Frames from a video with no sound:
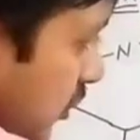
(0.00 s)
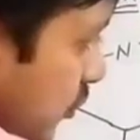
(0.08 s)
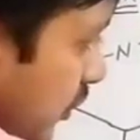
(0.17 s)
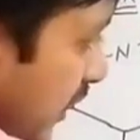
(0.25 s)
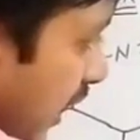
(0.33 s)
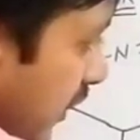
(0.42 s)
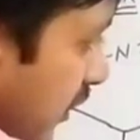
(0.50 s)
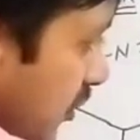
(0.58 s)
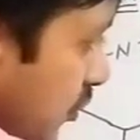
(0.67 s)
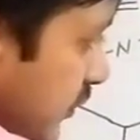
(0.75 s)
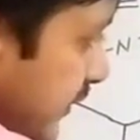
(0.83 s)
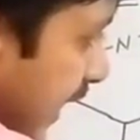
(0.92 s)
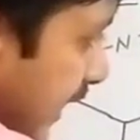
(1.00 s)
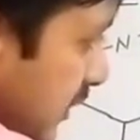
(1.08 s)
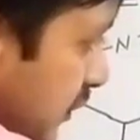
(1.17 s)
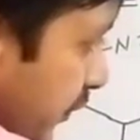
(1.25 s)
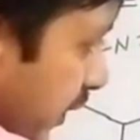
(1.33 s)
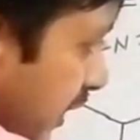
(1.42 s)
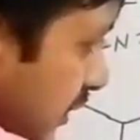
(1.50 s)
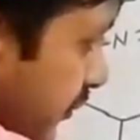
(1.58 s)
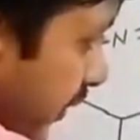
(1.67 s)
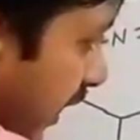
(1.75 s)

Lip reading: So in order to satisfy its